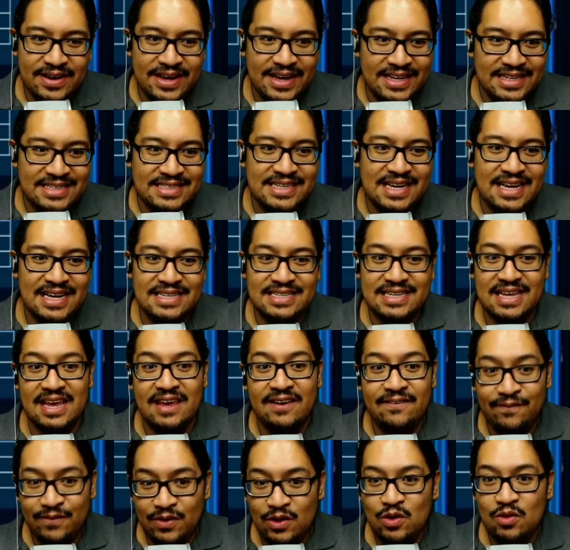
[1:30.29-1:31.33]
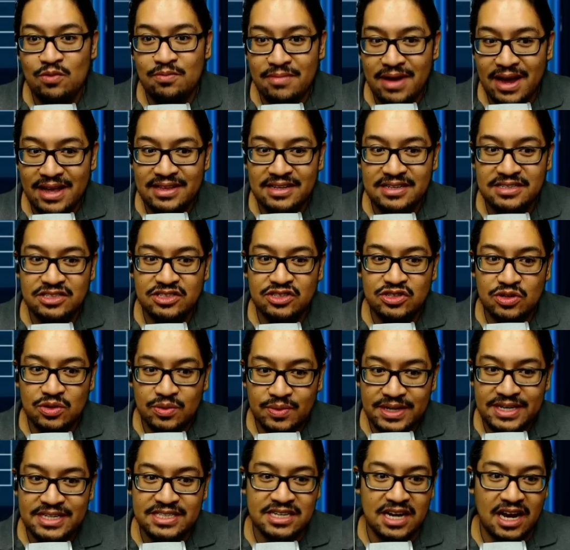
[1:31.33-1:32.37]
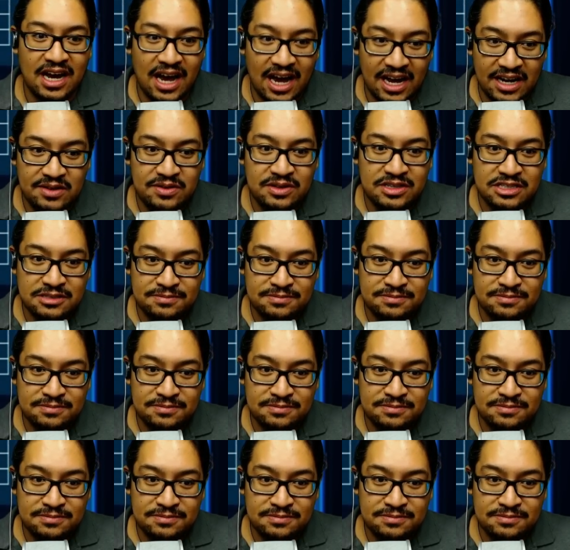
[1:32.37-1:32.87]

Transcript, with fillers: it says if you manage to reach 100